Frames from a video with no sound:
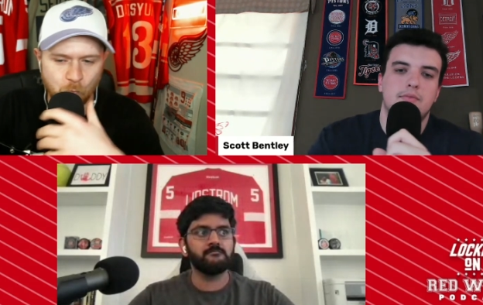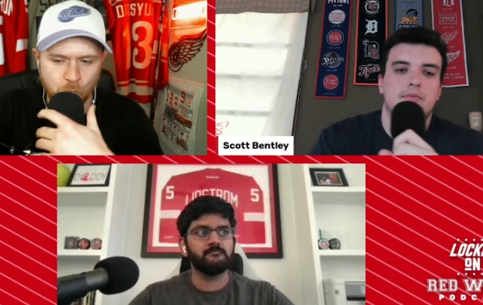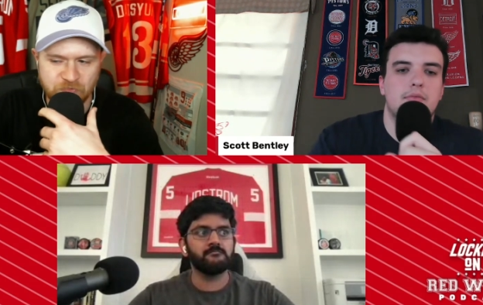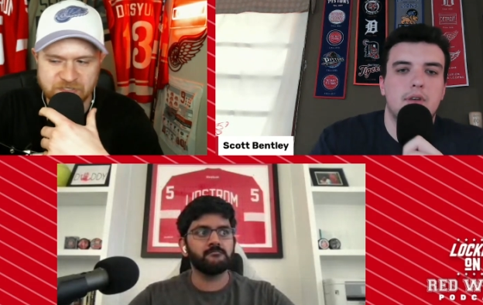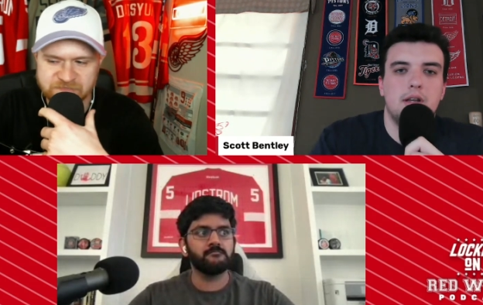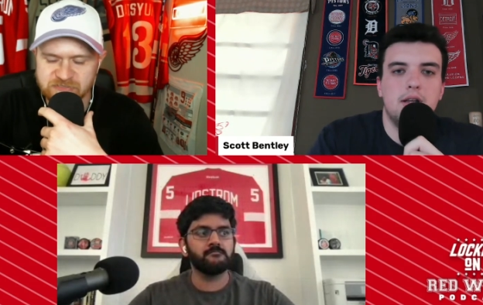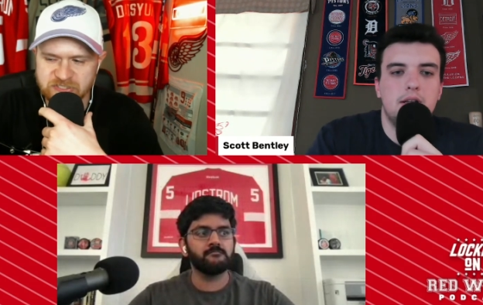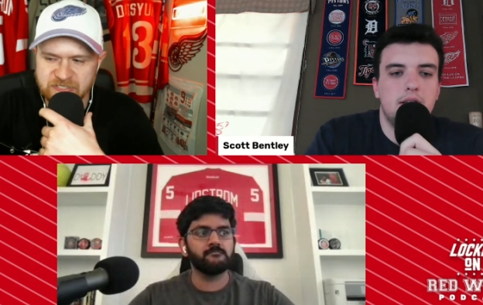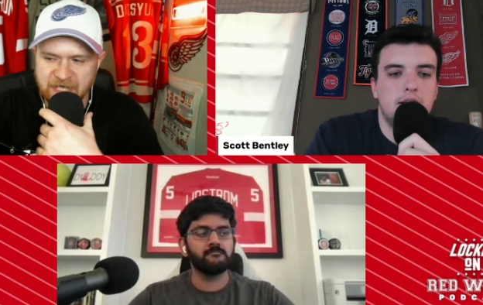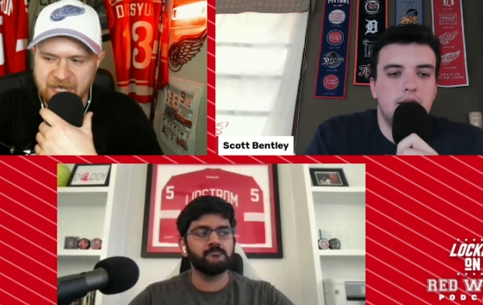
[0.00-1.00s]
Speaker 1: this was the
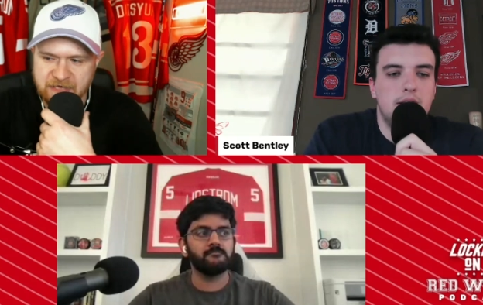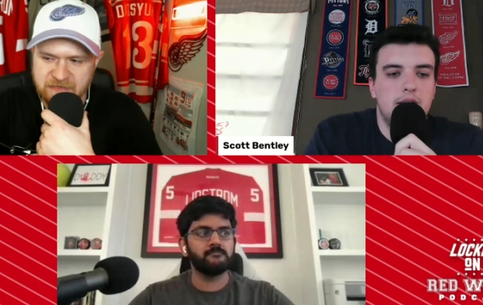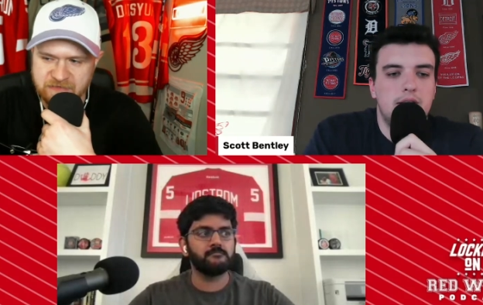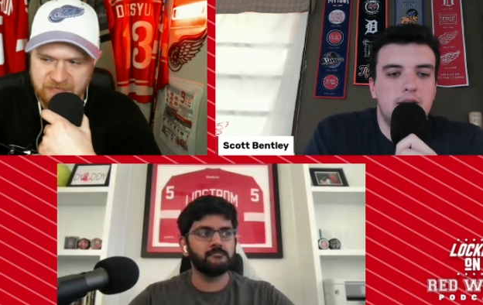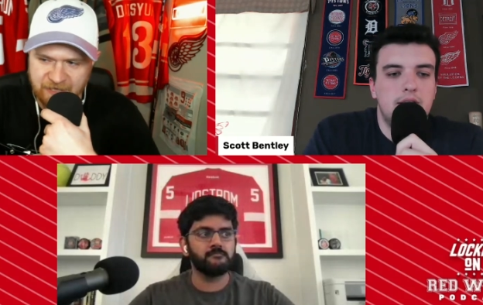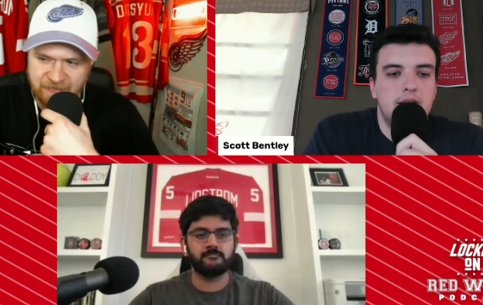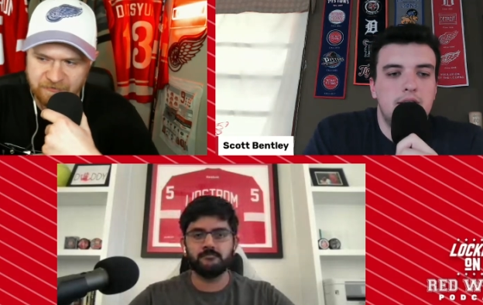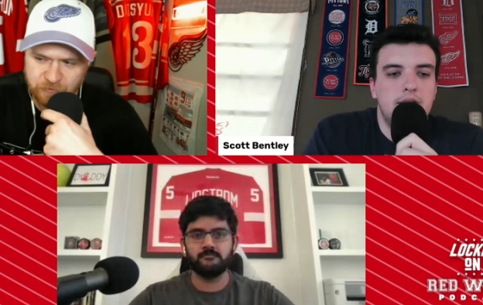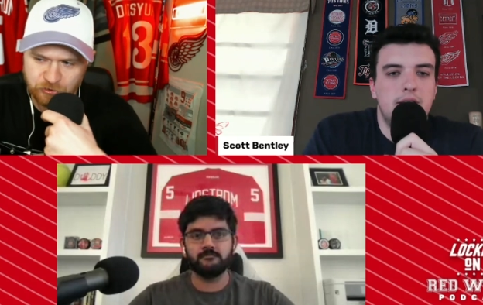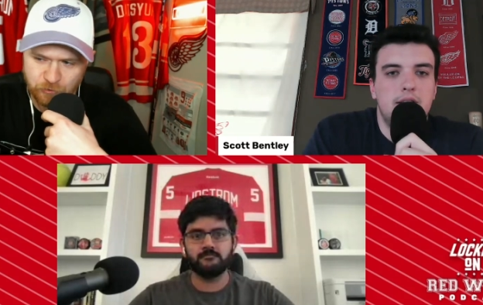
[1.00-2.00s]
guy that
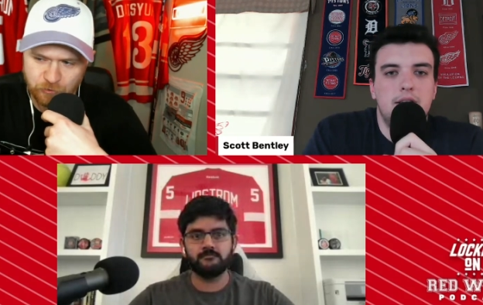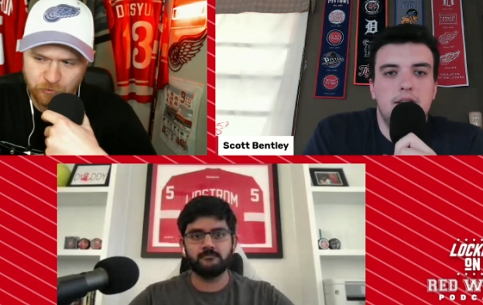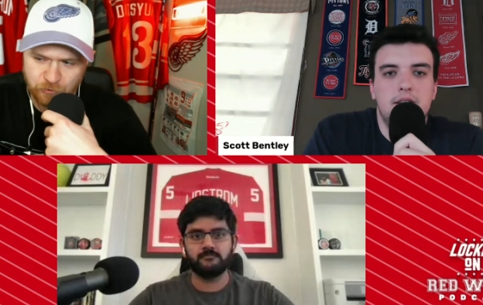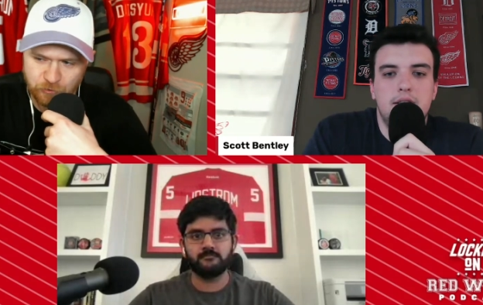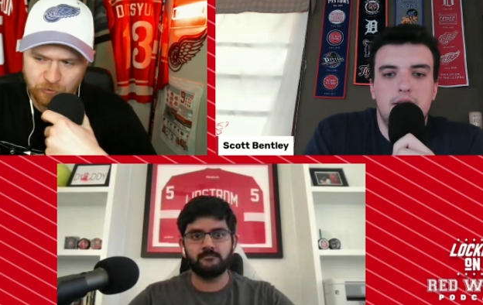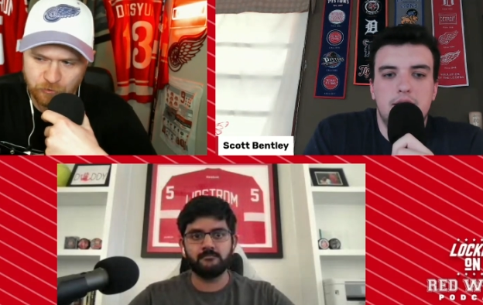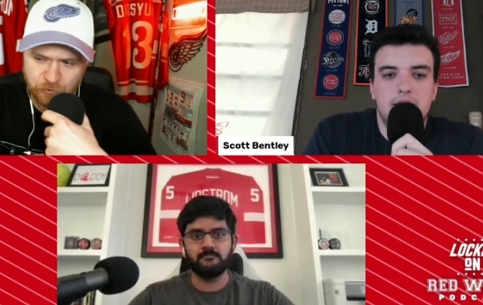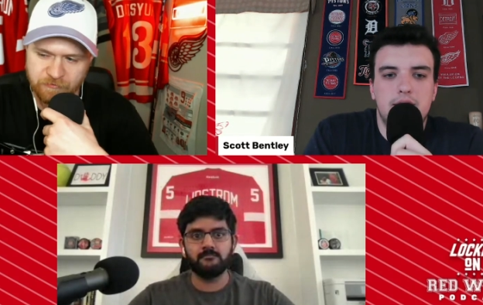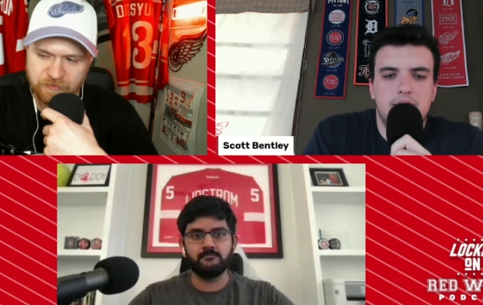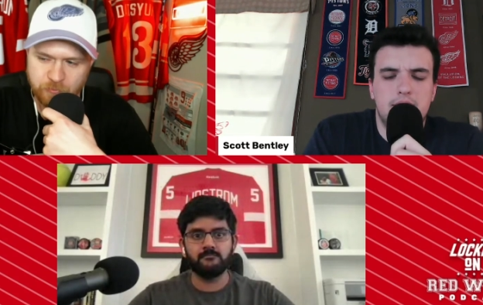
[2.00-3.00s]
you pointed
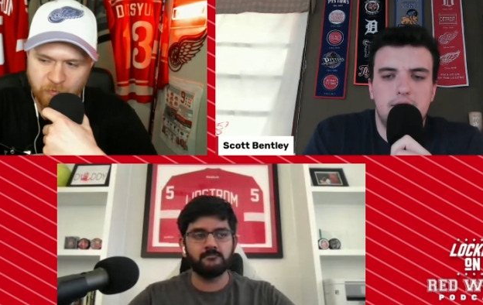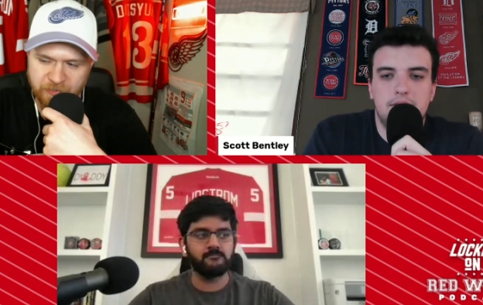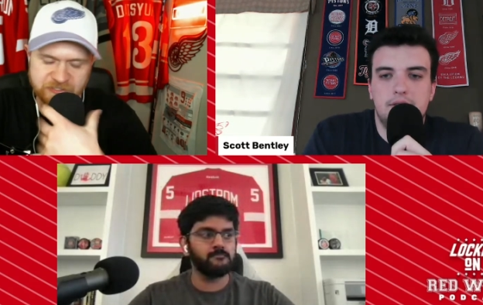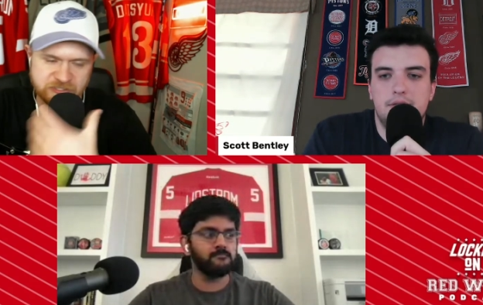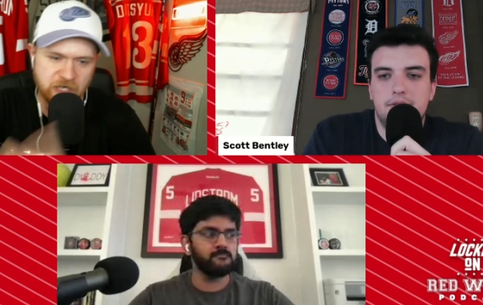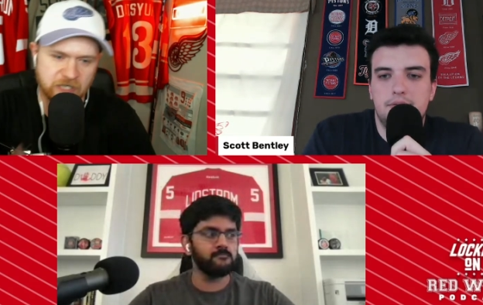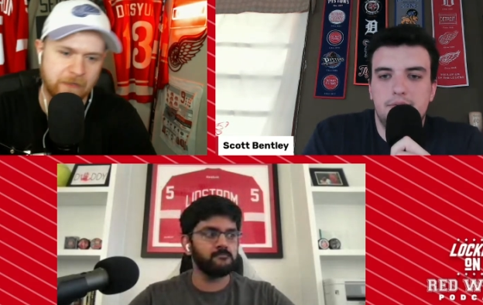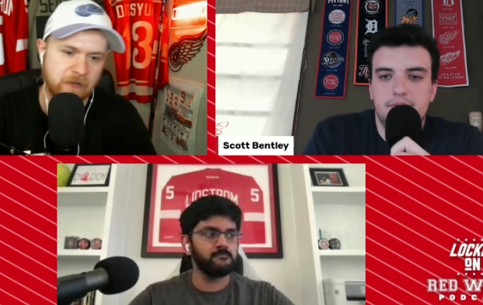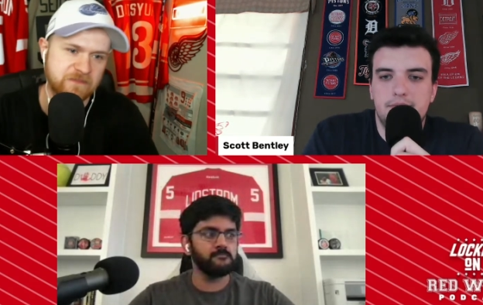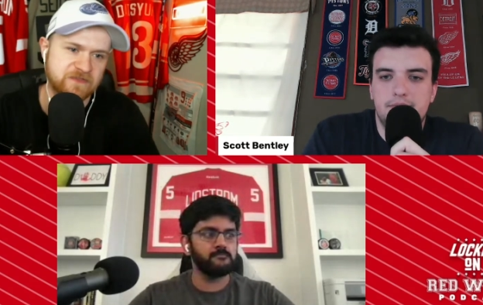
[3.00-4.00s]
out that you wanted to talk
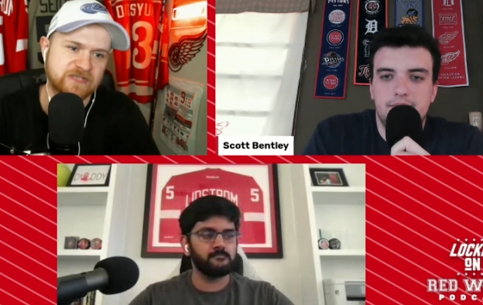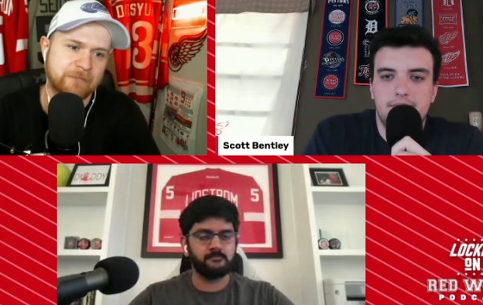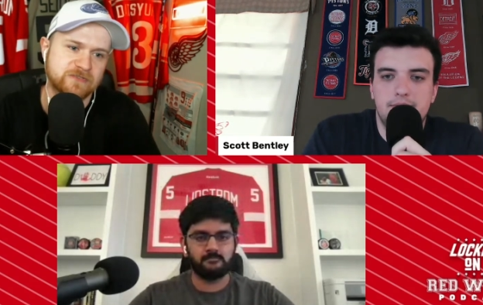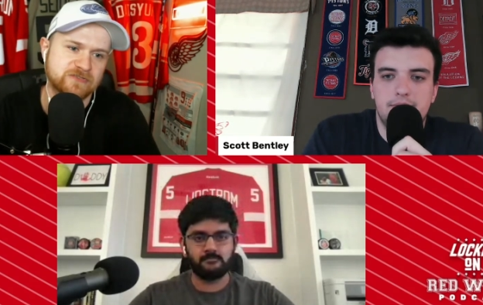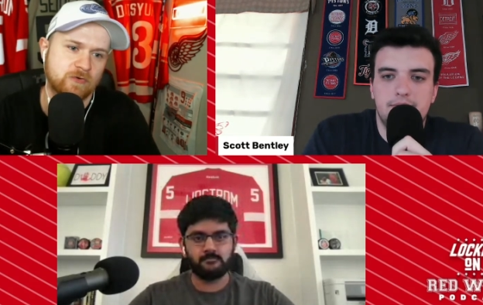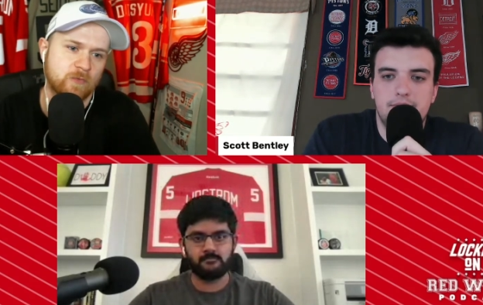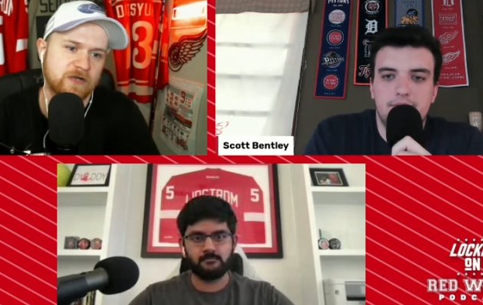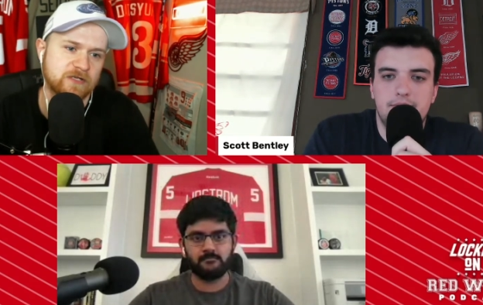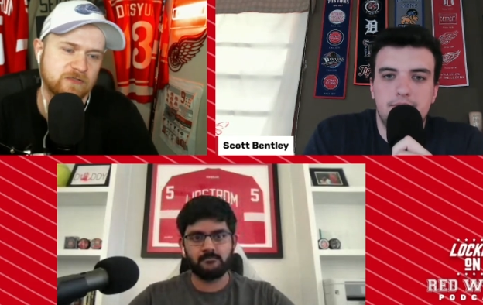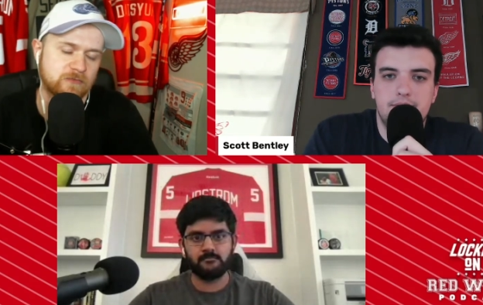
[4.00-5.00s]
about in this episode. Why
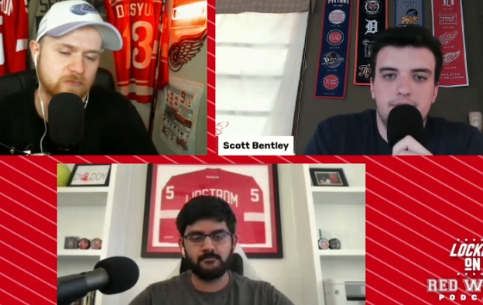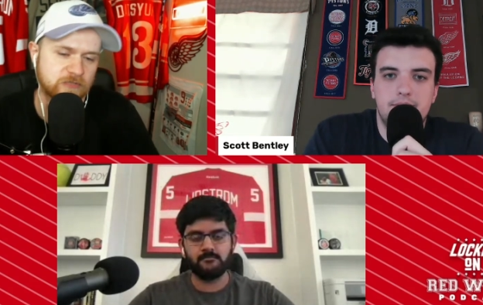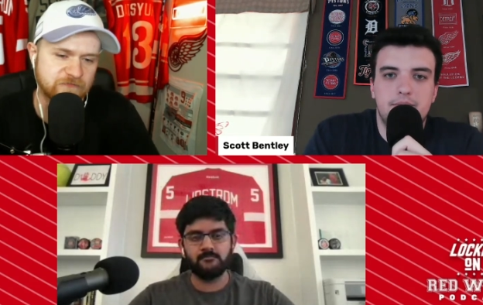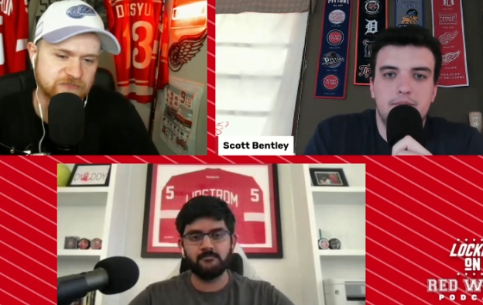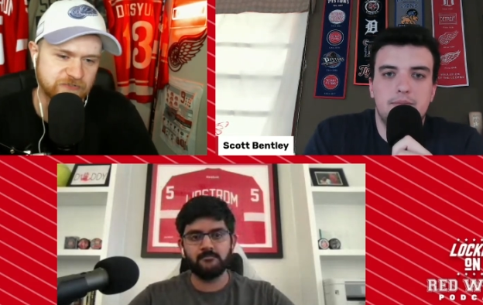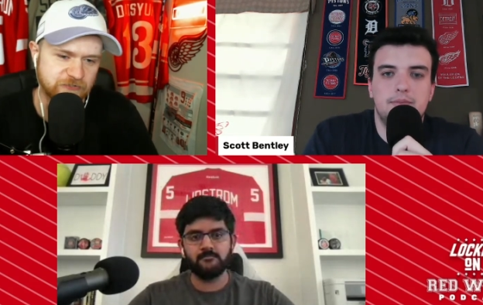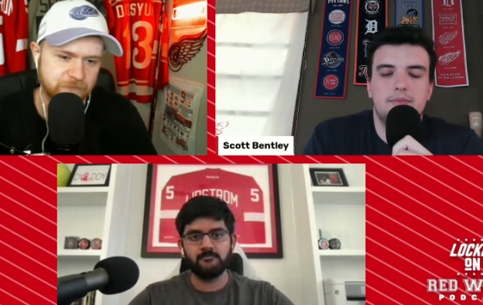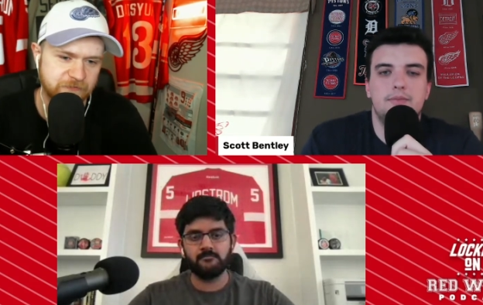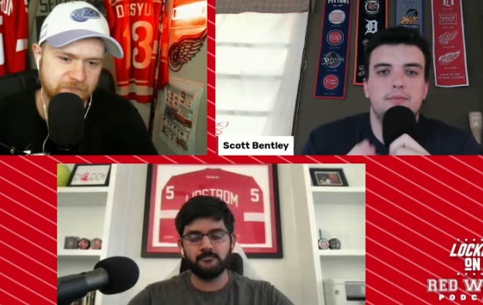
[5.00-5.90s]
don't you give us a little bit